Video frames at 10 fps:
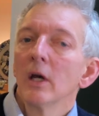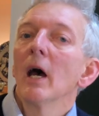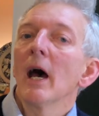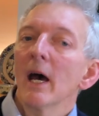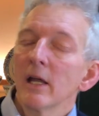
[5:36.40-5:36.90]

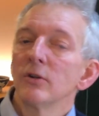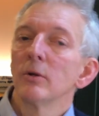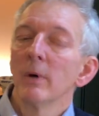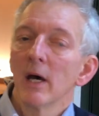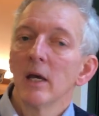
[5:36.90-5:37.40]
had to
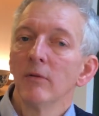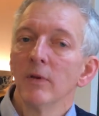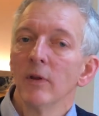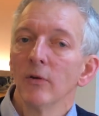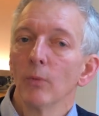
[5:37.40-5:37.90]
behave
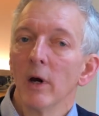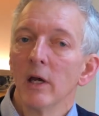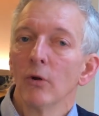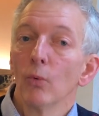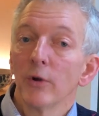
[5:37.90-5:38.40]
in this way
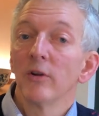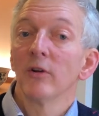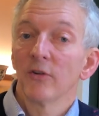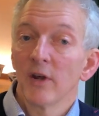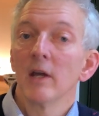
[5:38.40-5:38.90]
in order to
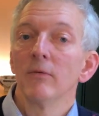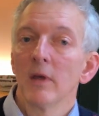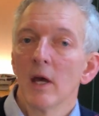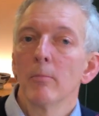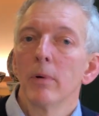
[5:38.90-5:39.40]
save
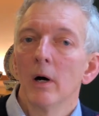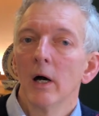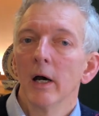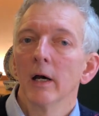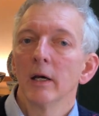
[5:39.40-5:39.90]
the
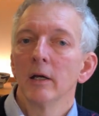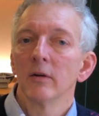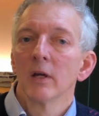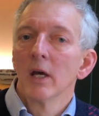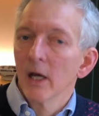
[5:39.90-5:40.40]
empire.
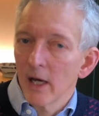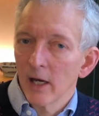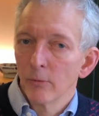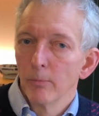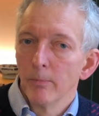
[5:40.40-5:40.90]
It
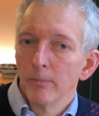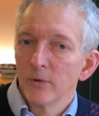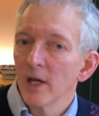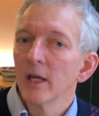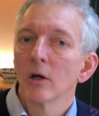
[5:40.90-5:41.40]
had
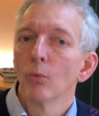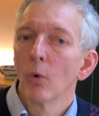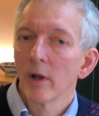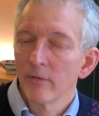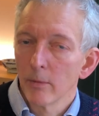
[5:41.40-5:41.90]
taken
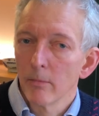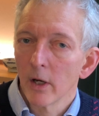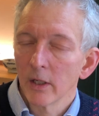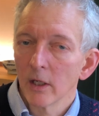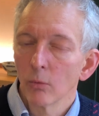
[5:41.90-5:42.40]
whatever
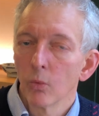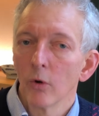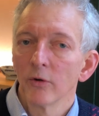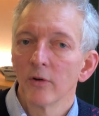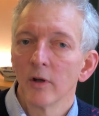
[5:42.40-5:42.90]
money it
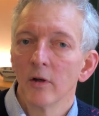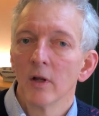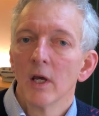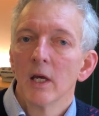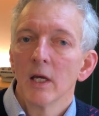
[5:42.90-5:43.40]
wanted.
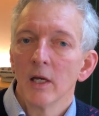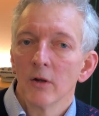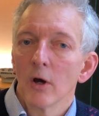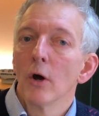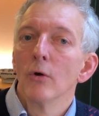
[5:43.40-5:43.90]

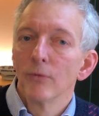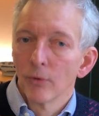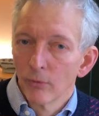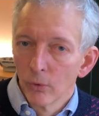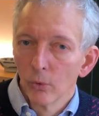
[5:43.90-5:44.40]
It
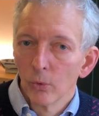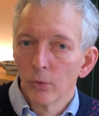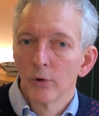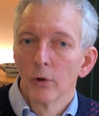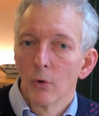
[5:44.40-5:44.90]

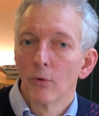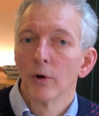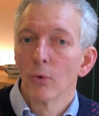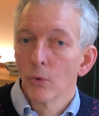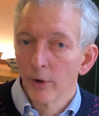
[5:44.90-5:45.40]
overruled law and
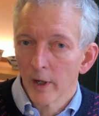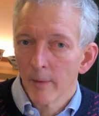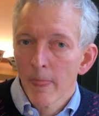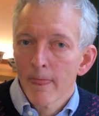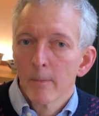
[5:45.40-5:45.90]
order.
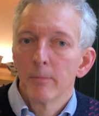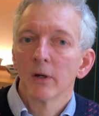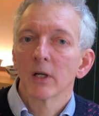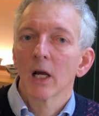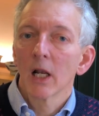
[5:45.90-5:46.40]

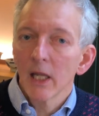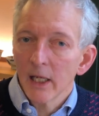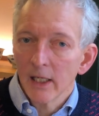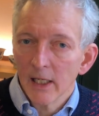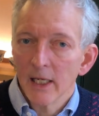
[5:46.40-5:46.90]
But
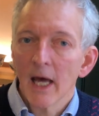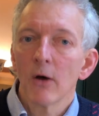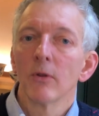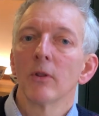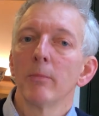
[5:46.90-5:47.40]
clearly, now
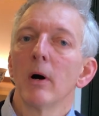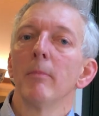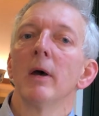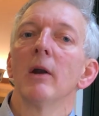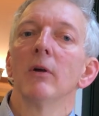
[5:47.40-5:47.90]
that the
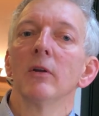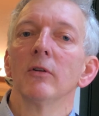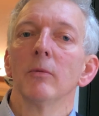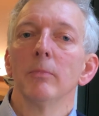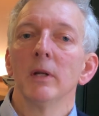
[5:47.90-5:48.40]
barbarians
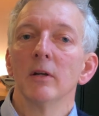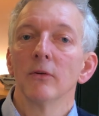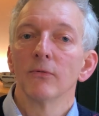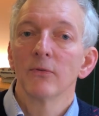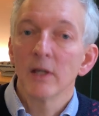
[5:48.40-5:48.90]
had been
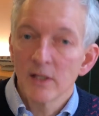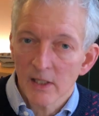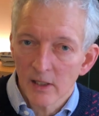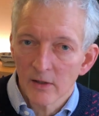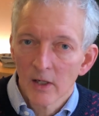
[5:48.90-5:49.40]

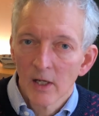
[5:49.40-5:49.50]
defeated,